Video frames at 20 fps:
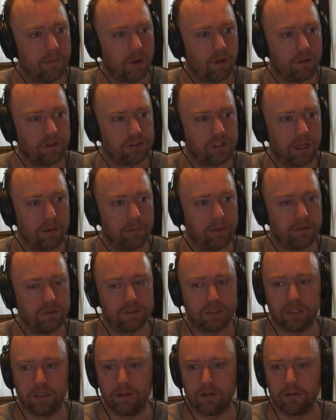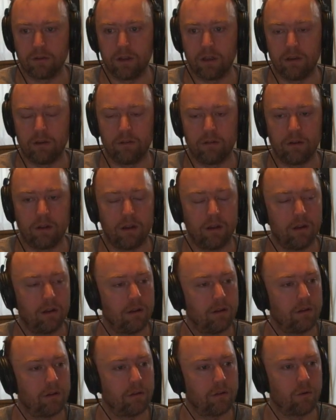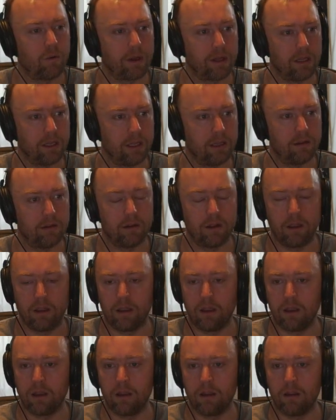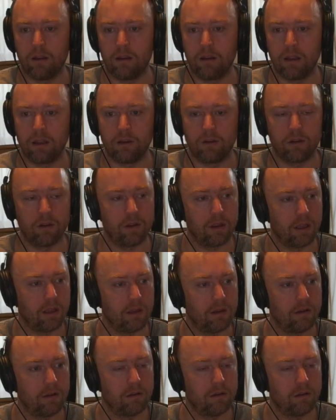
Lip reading: samples in quickly into the